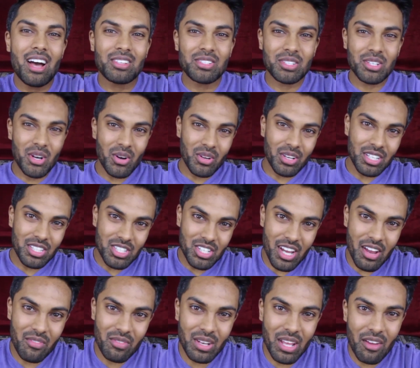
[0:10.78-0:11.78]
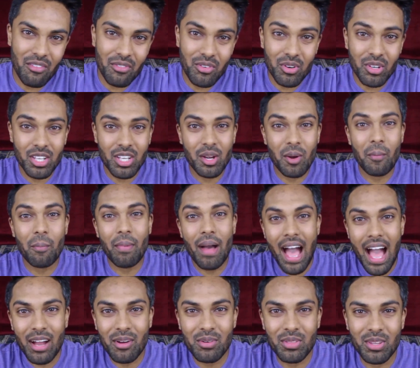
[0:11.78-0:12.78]
how's it going? It's your everyday foodie here,
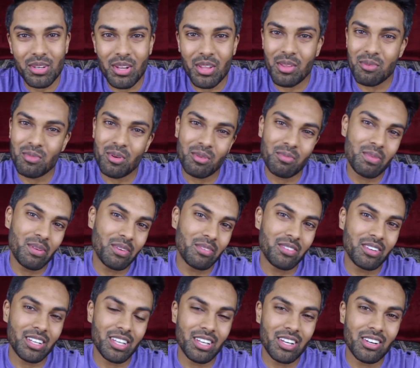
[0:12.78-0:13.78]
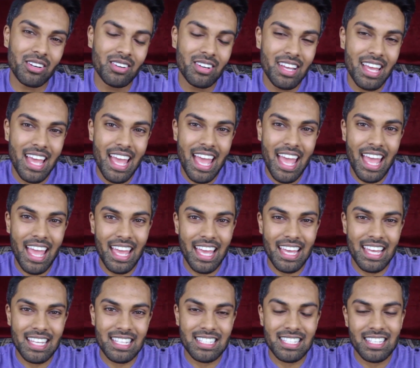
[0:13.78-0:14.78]
back with another mukbang video.
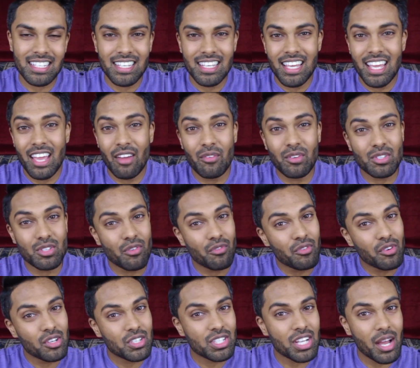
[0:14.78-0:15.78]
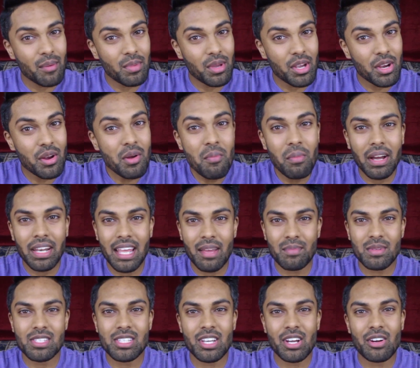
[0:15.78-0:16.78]
And if it's your first time here, my
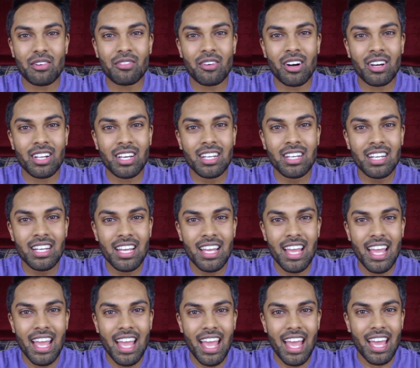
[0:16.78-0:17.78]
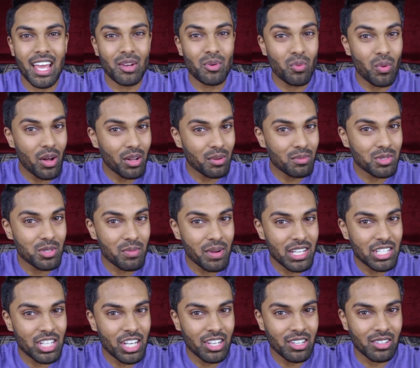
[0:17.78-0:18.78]
name is Saravana, and welcome to
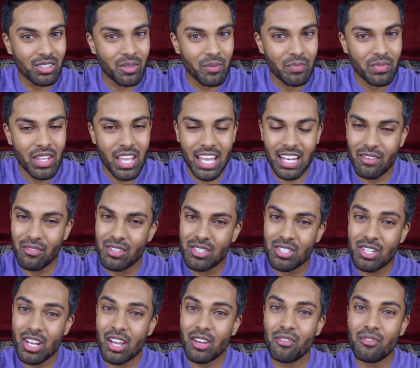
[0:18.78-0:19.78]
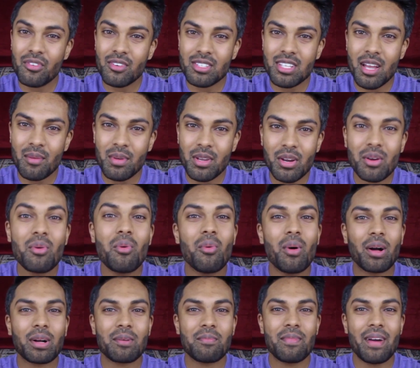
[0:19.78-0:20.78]
my channel. And if it's not your first time here,
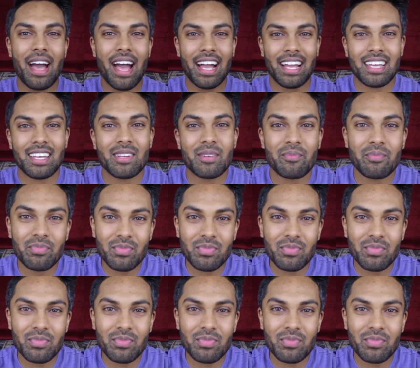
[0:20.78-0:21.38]
welcome back.